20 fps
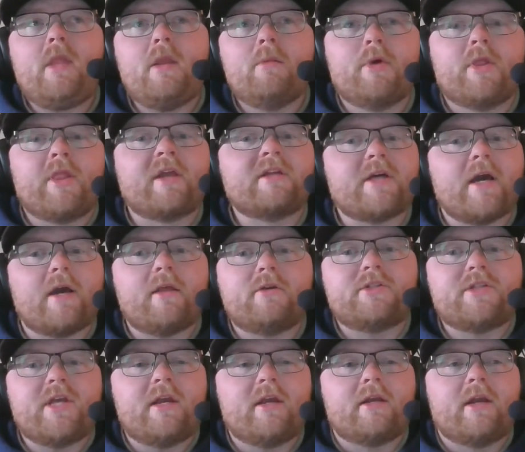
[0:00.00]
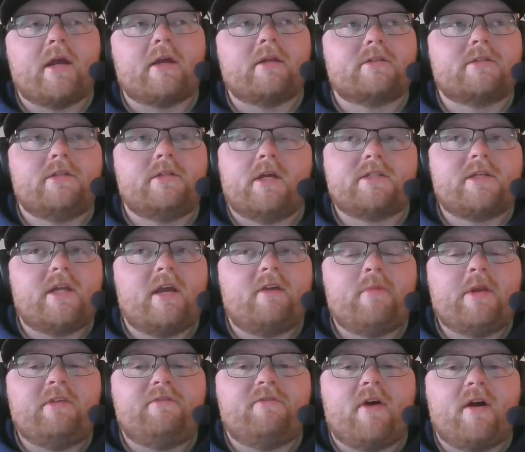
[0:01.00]
But like Tyler Seguin doesn't have
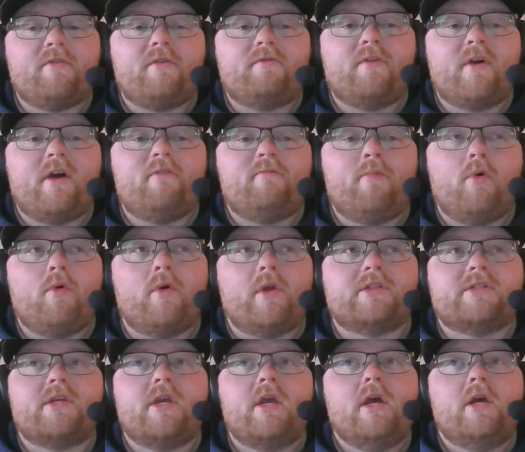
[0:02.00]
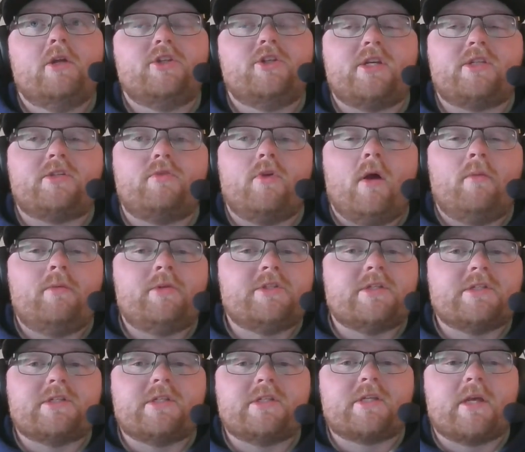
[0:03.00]
many 5-on-5 points. Jason
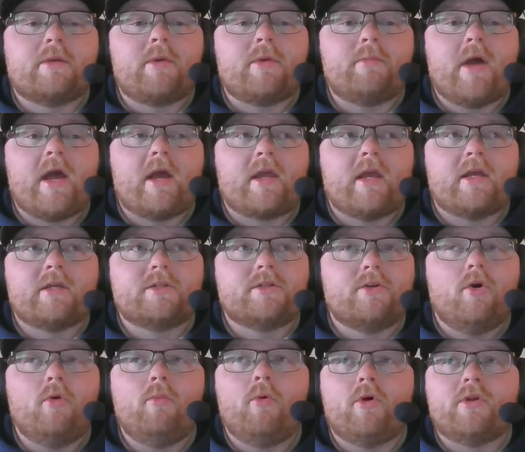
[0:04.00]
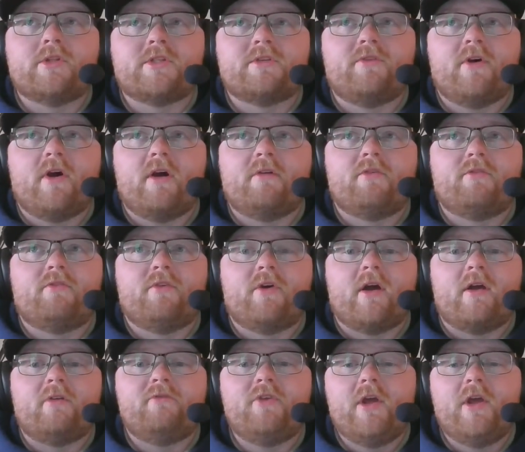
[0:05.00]
Robertson, since coming back, has no points at
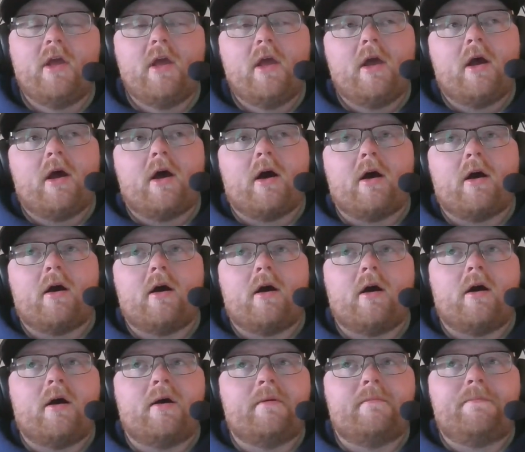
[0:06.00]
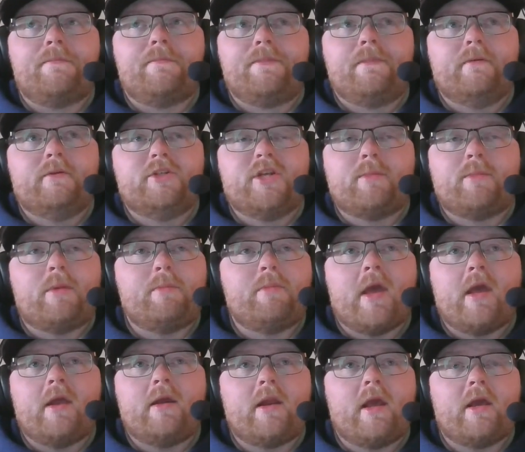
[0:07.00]
5-on-5. Jamie
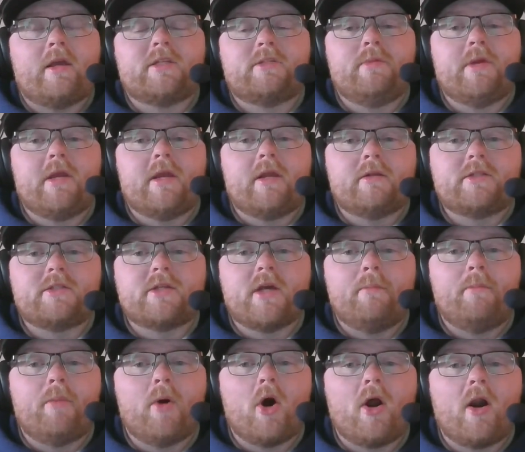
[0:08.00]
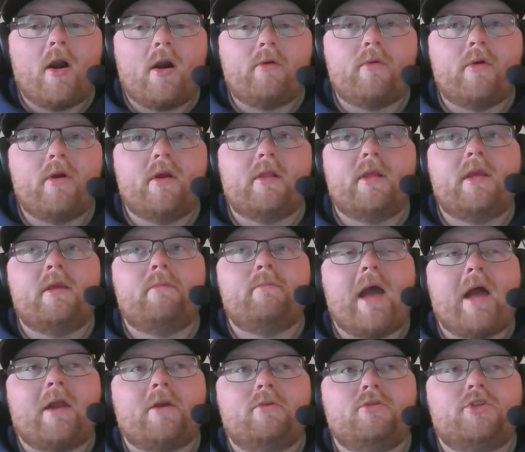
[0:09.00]
Benn has been subpar, really.
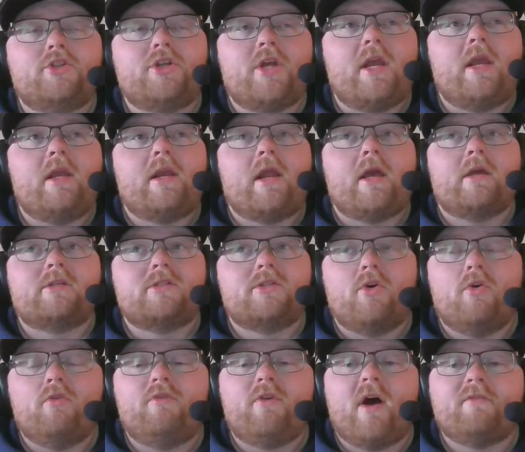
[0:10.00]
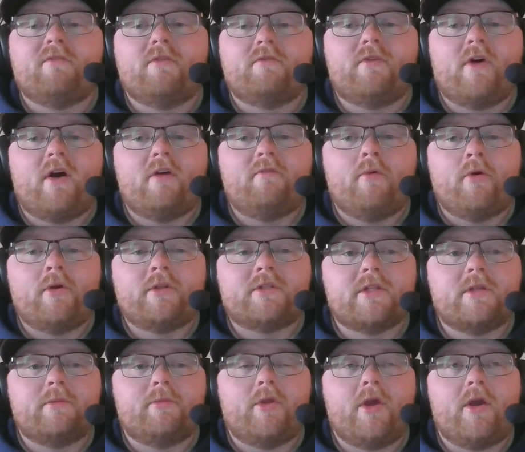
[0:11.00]
Matt Duchene has no 5-on-5 points
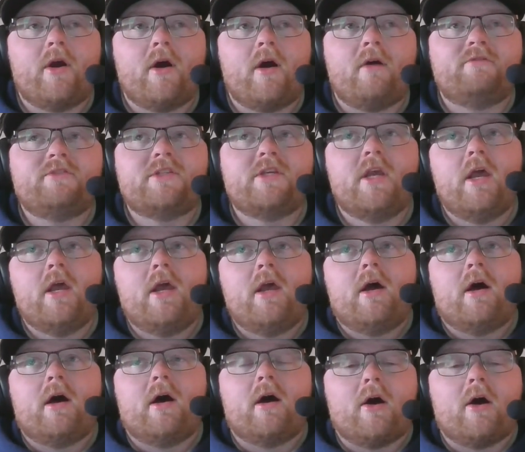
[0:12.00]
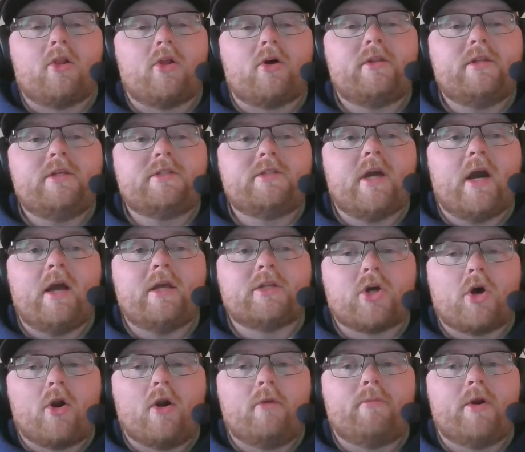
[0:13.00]
in the playoffs. A lot of these guys
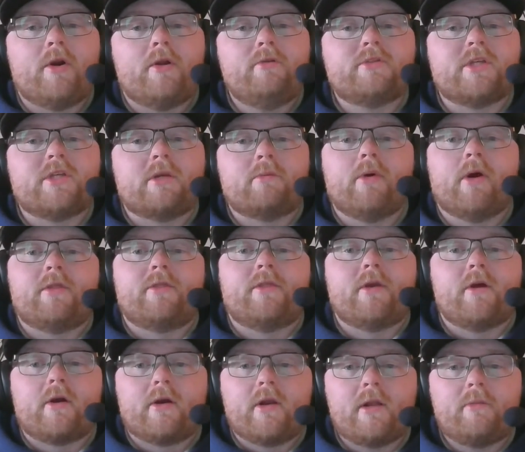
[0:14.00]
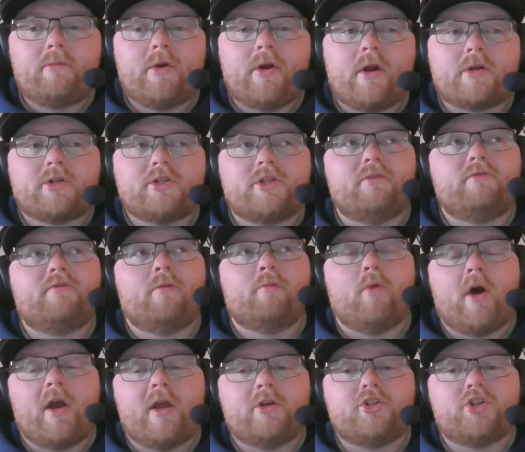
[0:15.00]
aren't producing, but they are getting production from
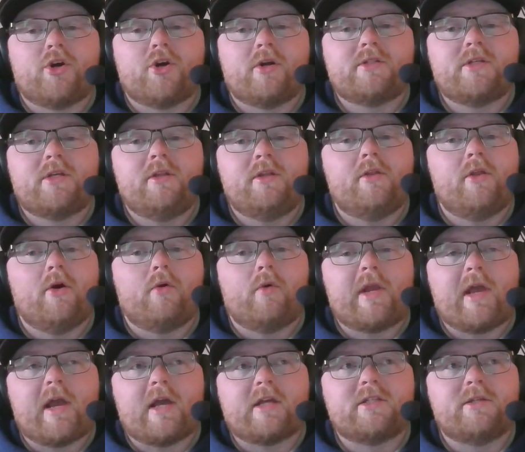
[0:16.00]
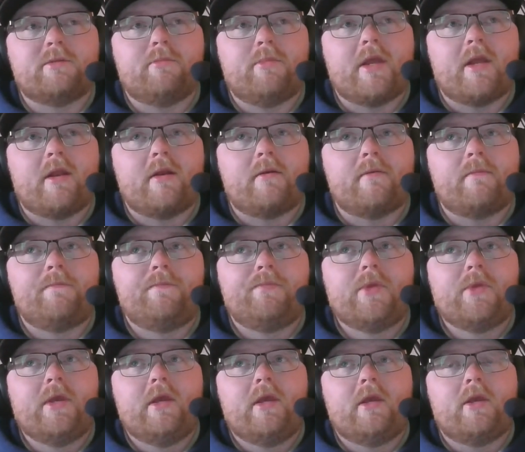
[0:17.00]
Wyatt Johnson, though it hasn't been,
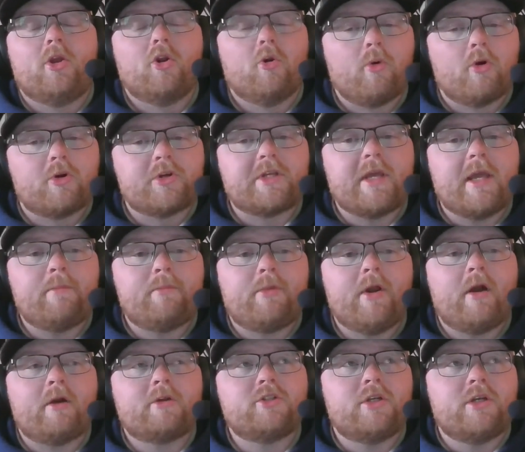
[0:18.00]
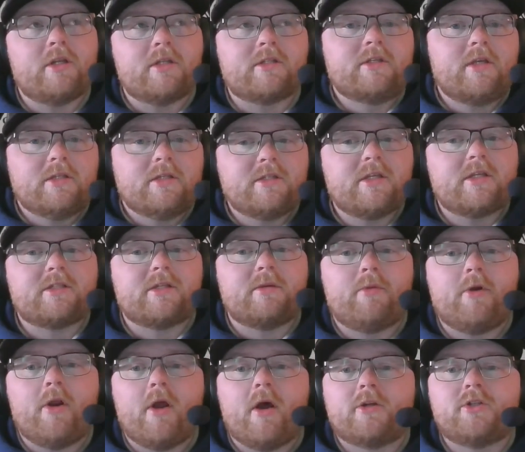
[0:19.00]
point to game production. It's consistent
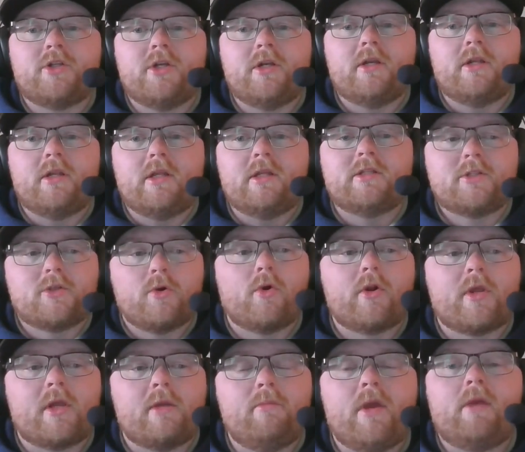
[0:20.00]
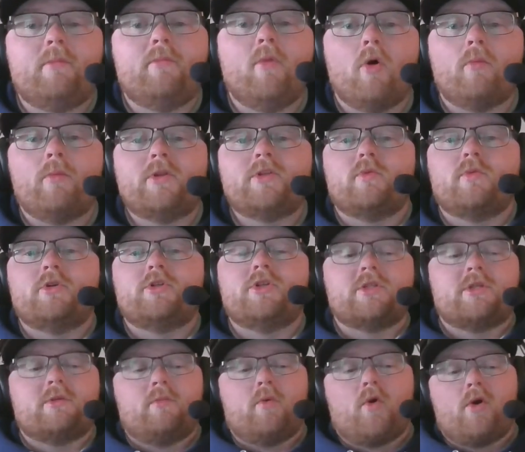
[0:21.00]
production, and he's scoring in big moments, which
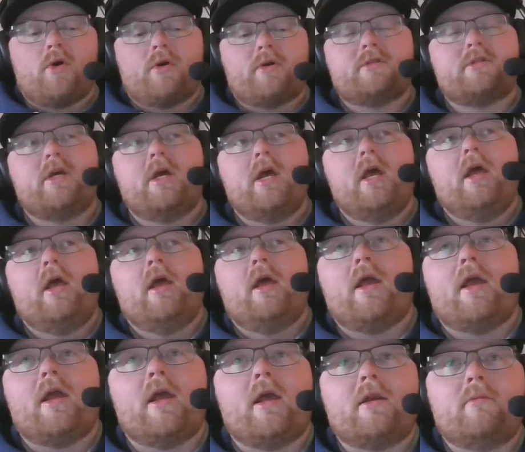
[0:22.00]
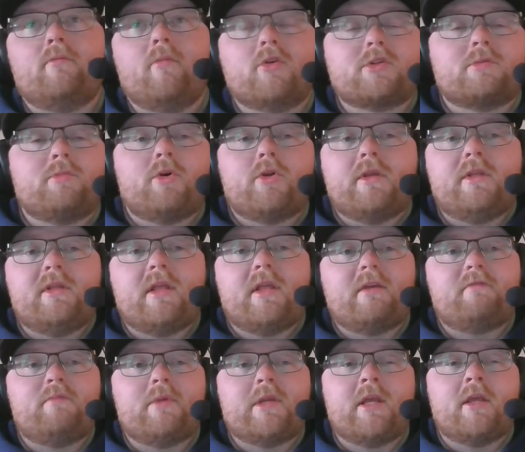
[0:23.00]
is important. And most importantly,
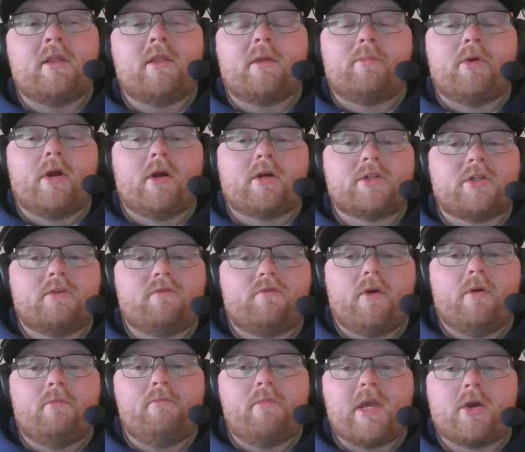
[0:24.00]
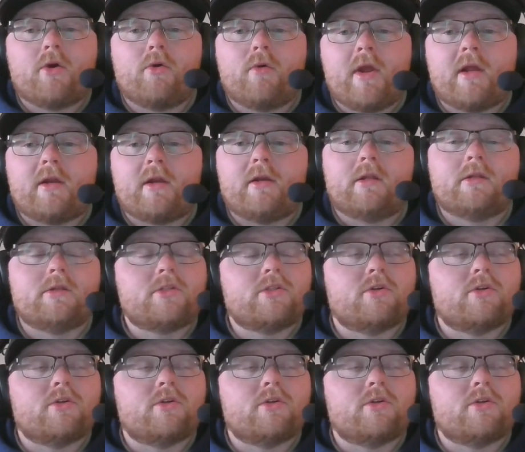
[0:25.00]
they've been getting the production from Mikko Rantanen.